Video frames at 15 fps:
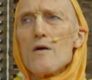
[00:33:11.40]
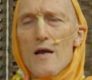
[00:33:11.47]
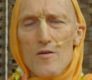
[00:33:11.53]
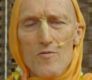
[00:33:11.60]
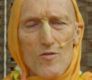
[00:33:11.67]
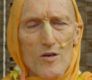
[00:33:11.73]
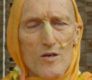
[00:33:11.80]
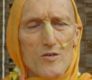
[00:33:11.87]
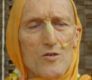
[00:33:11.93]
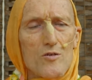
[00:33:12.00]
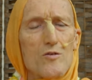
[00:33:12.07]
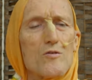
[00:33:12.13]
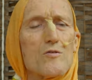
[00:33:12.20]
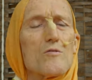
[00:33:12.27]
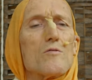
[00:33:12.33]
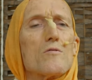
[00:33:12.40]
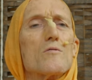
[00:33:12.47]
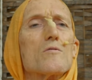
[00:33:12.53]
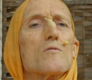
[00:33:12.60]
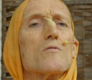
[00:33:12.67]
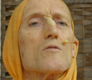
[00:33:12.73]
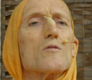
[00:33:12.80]
atheists
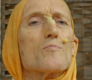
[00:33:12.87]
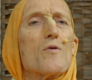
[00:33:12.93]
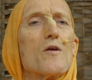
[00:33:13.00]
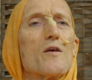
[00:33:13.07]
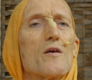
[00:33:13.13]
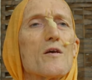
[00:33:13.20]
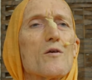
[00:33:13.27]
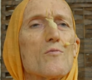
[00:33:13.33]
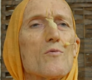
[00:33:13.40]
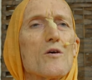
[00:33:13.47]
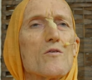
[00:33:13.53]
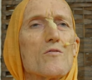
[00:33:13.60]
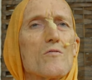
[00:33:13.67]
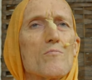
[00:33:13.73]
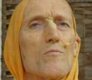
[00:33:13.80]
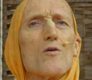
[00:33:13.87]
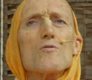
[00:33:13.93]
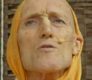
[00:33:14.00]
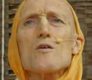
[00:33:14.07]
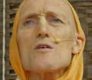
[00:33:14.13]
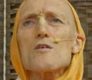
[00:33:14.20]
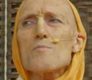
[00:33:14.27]
speaking with,
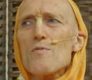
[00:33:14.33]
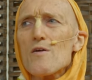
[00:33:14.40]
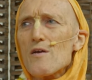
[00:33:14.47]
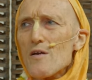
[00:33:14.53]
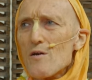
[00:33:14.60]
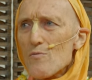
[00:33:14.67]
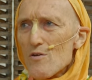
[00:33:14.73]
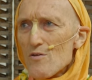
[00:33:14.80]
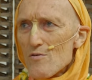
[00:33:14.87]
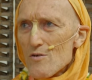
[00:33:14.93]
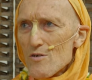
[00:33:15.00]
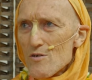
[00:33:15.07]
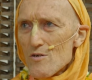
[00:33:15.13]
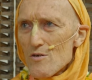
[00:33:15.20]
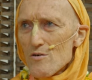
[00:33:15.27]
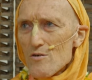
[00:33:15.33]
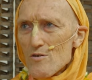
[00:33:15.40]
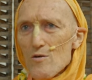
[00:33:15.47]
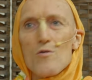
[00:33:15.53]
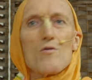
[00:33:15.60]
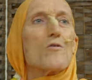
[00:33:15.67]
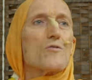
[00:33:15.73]
mostly speaking with
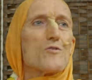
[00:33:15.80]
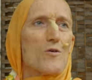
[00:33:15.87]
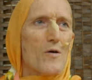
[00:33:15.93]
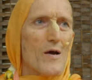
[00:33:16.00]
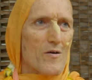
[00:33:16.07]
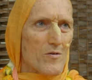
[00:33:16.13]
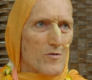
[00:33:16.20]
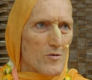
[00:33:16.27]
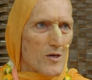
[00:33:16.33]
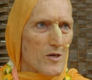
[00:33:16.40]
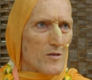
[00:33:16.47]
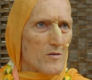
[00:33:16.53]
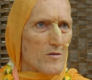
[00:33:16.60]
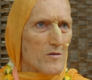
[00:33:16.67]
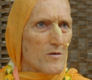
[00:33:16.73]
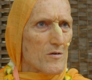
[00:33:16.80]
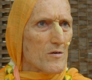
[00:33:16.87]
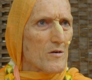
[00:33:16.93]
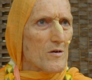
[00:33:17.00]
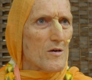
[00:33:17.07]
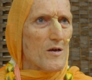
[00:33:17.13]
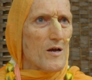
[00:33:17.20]
Christians who are also erudite,
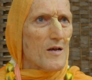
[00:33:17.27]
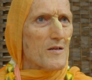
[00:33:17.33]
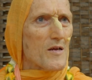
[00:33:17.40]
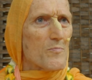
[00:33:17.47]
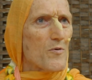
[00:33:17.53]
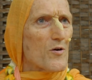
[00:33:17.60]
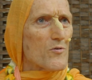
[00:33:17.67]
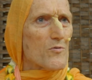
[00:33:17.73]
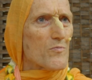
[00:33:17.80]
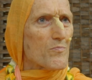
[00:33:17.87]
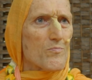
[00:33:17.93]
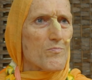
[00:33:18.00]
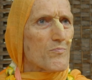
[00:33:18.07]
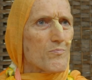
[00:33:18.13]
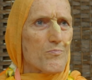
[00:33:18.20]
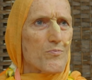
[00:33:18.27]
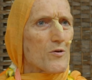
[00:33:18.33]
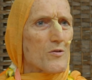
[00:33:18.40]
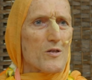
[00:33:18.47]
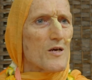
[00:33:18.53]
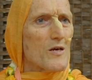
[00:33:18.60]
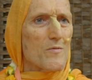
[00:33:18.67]
and they both
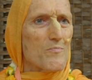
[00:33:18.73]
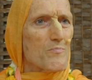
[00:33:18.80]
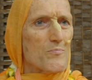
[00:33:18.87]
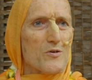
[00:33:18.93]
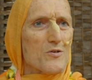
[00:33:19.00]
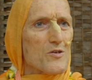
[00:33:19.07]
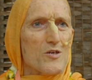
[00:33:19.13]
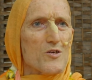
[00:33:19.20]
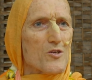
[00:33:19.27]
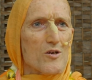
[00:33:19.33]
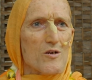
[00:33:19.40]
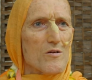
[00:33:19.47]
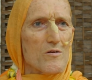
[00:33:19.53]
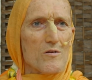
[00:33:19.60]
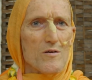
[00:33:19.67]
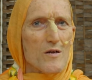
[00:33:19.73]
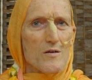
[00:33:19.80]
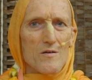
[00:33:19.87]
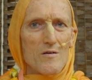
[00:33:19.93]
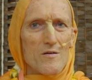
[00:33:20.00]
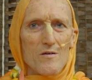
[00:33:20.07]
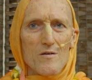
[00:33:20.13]
put their
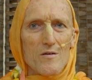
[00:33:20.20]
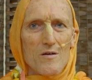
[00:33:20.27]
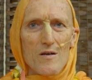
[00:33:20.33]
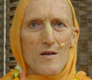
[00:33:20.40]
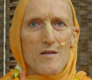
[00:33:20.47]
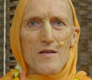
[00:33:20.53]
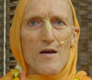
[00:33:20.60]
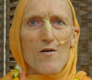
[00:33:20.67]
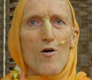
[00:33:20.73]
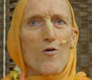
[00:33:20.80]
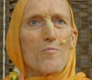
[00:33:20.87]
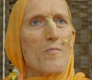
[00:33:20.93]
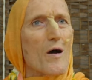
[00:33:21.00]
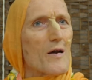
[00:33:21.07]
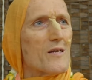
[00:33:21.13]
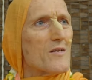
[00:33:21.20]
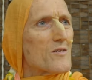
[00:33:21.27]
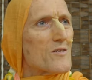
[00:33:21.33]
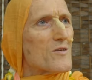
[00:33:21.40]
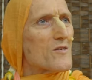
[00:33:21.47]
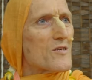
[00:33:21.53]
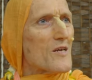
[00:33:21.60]
position, in their own
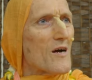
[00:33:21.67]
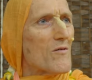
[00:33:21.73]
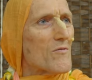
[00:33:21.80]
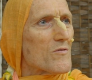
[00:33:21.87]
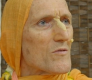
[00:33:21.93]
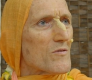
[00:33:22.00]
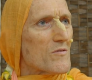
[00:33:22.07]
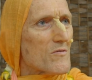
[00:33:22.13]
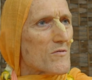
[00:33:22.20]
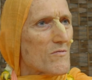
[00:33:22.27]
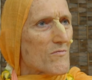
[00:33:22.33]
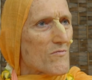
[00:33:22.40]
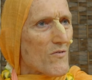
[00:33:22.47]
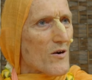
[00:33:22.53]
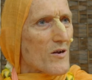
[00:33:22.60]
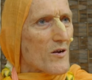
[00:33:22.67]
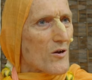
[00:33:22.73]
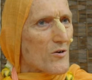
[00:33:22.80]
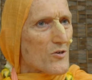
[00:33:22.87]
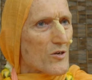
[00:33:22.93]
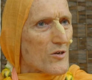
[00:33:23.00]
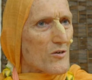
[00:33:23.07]
minds it sounds very
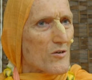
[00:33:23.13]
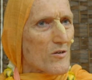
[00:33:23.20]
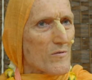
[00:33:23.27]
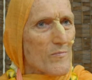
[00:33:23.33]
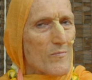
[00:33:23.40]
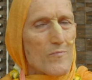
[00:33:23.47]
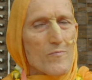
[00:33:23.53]
logical.